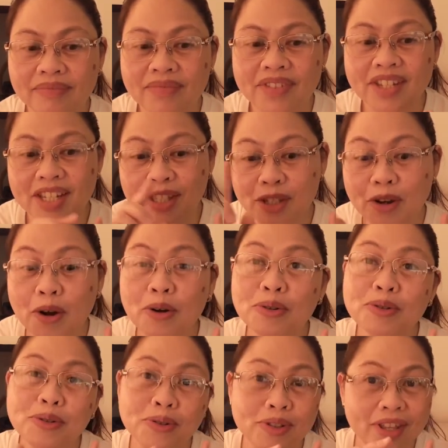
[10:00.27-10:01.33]
Just go
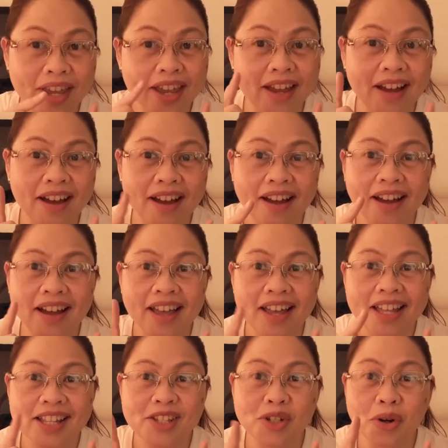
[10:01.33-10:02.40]
to the
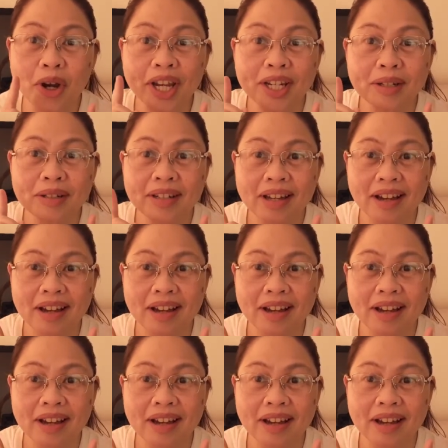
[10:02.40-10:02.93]
join